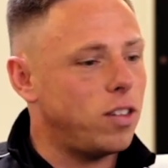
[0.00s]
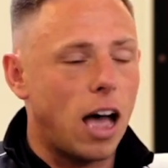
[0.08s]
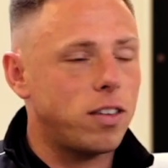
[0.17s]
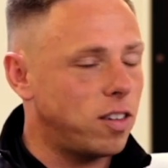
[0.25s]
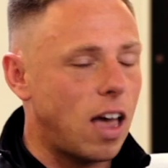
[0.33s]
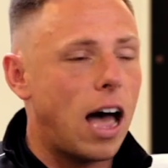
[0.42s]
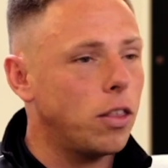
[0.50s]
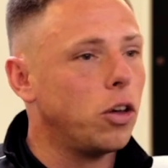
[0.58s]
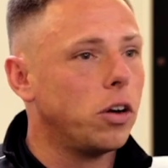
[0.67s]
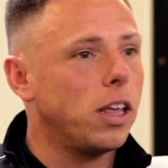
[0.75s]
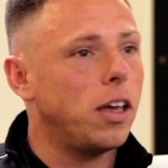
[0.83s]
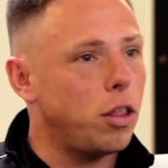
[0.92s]

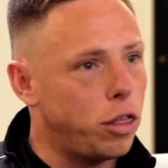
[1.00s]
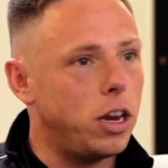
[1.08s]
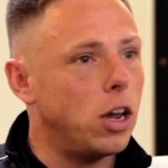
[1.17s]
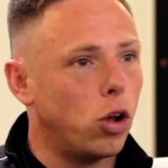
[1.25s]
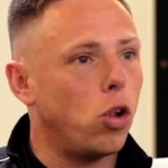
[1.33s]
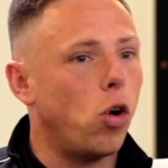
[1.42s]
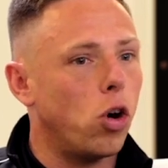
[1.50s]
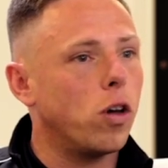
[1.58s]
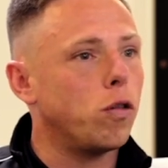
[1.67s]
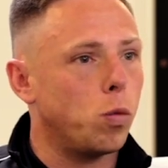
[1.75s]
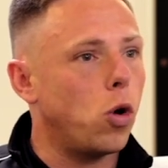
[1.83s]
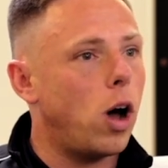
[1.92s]
Saturday at 3 o'clock
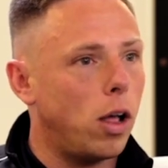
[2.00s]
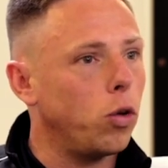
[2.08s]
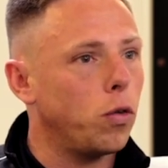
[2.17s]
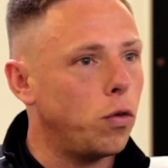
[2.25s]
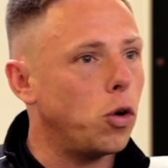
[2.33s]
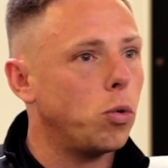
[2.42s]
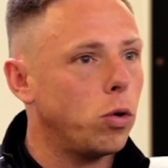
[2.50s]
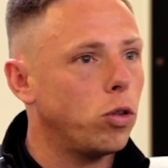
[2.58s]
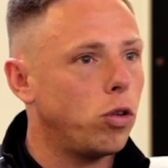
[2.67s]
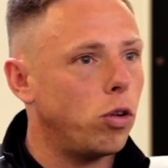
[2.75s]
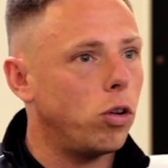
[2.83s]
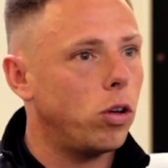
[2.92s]
is what I look forward
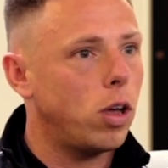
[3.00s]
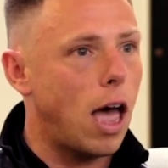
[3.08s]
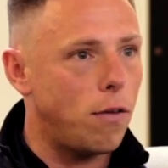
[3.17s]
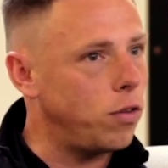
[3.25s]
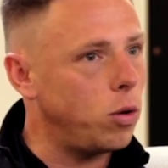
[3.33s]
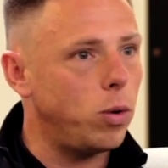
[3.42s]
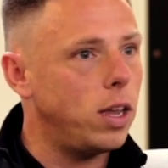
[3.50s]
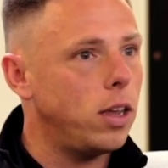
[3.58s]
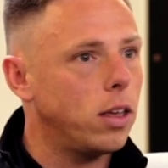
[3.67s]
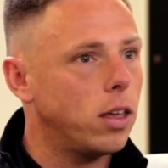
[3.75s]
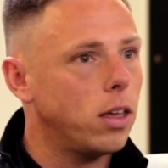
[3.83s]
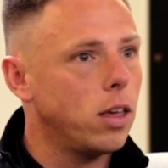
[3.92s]
to every week.
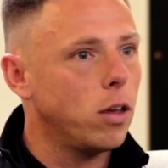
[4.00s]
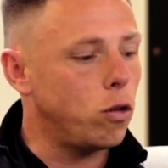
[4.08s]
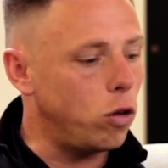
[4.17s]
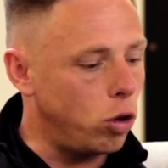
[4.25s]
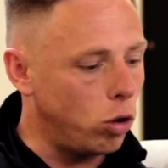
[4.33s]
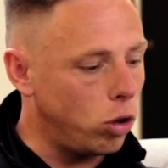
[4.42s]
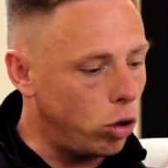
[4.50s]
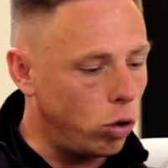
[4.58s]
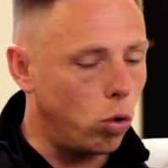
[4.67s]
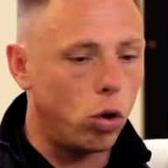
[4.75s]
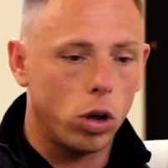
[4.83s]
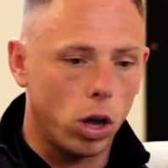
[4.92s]
So,
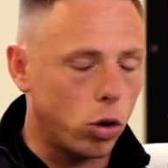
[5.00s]
I